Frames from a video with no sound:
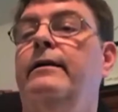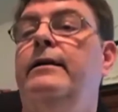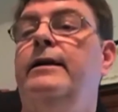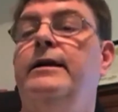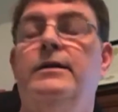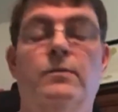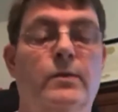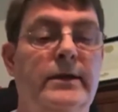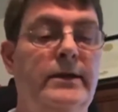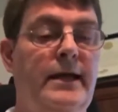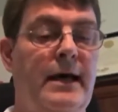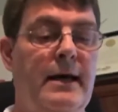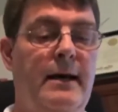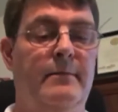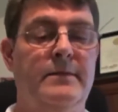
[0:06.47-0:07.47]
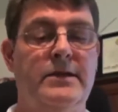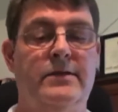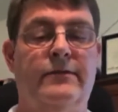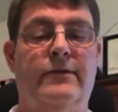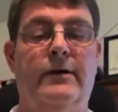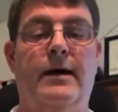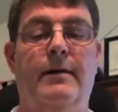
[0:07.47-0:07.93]
This one comes
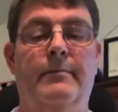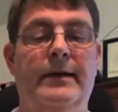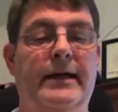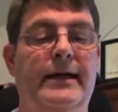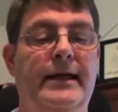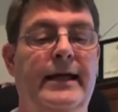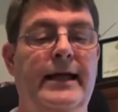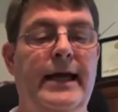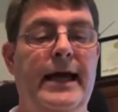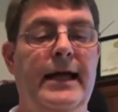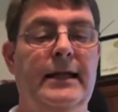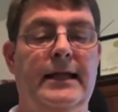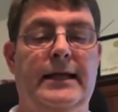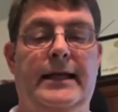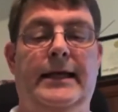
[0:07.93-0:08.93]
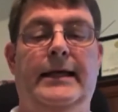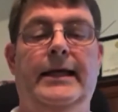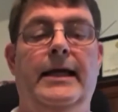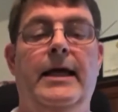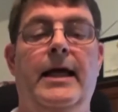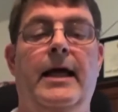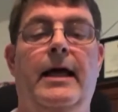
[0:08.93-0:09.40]
from Kelly.
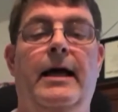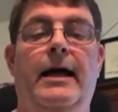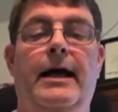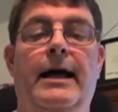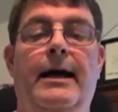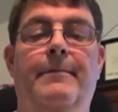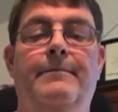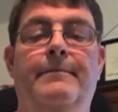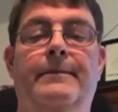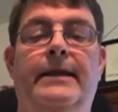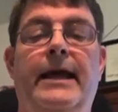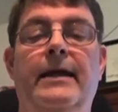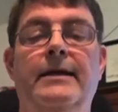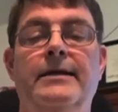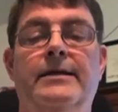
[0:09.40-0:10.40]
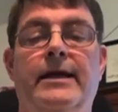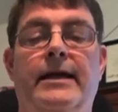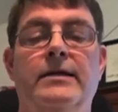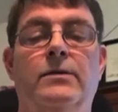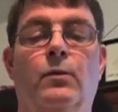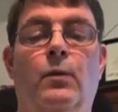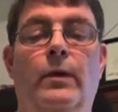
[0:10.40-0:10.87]
Kelly
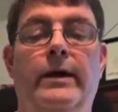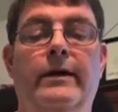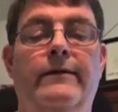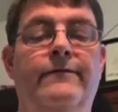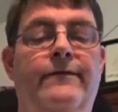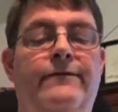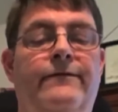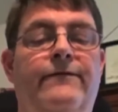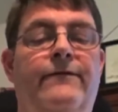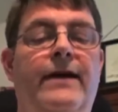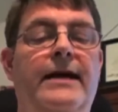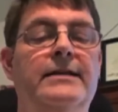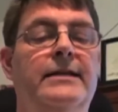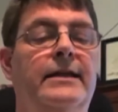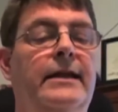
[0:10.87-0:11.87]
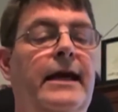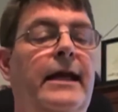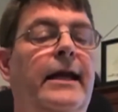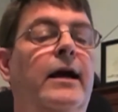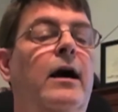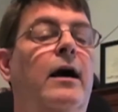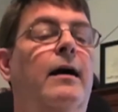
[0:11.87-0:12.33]
says, we're
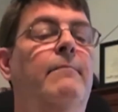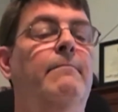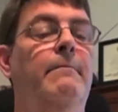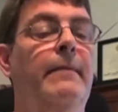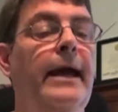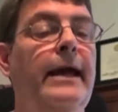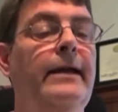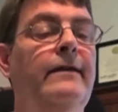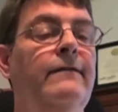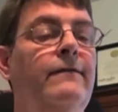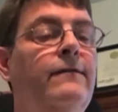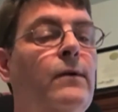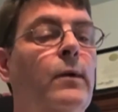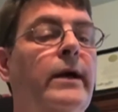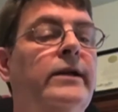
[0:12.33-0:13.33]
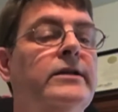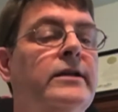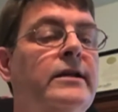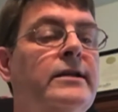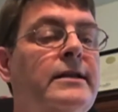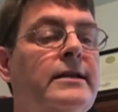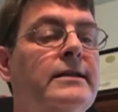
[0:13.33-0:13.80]
investigating our maiden voyage
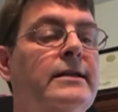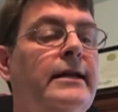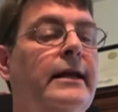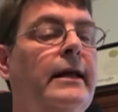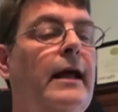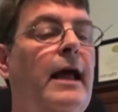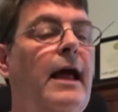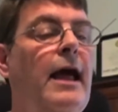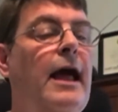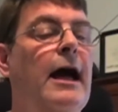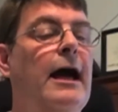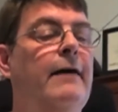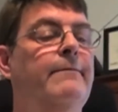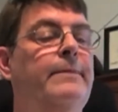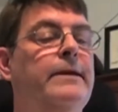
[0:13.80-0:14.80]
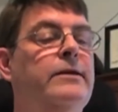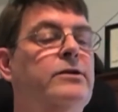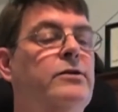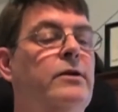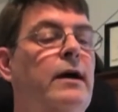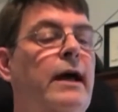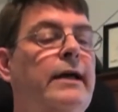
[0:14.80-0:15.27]
to Disney. I've been
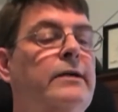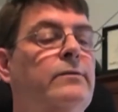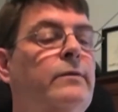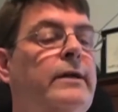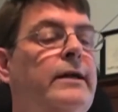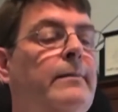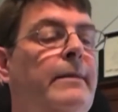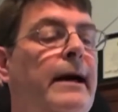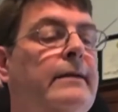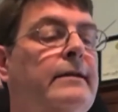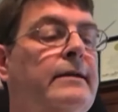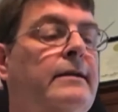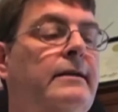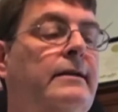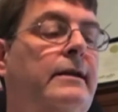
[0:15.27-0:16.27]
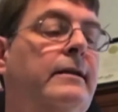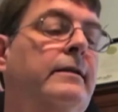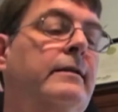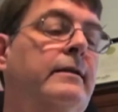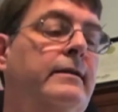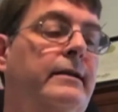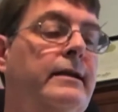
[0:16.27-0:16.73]
trying to read about the
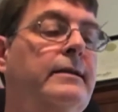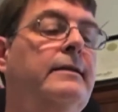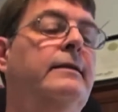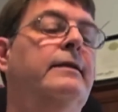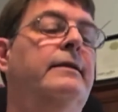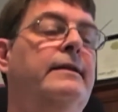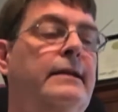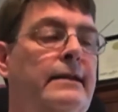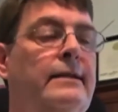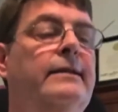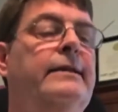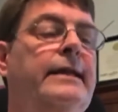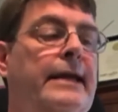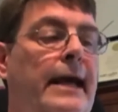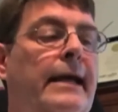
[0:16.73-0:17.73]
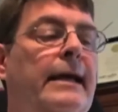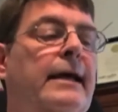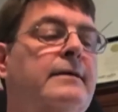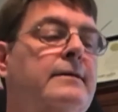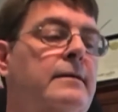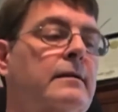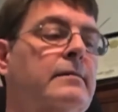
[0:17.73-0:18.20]

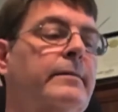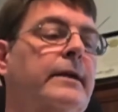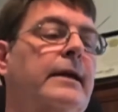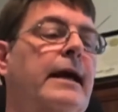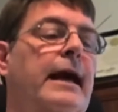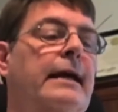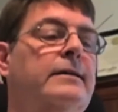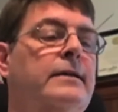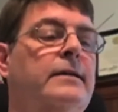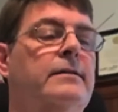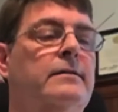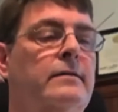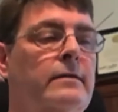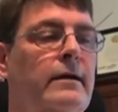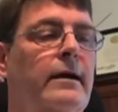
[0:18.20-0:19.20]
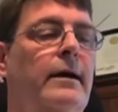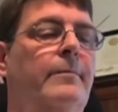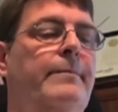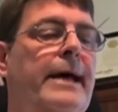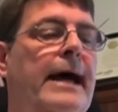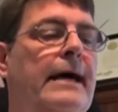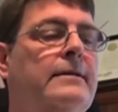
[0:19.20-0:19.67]
DAS, Disability Access
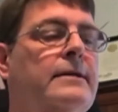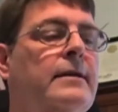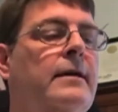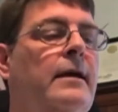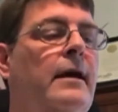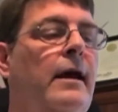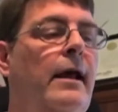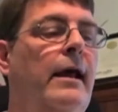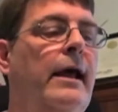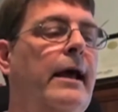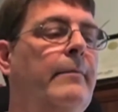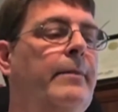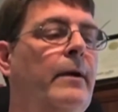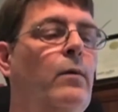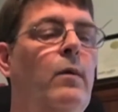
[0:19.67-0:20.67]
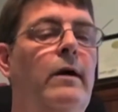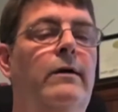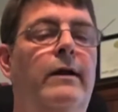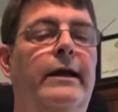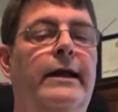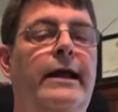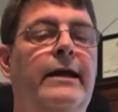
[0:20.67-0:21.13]
Pass, but
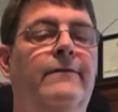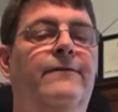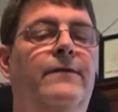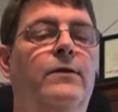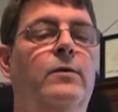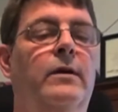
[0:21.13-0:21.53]
wondering if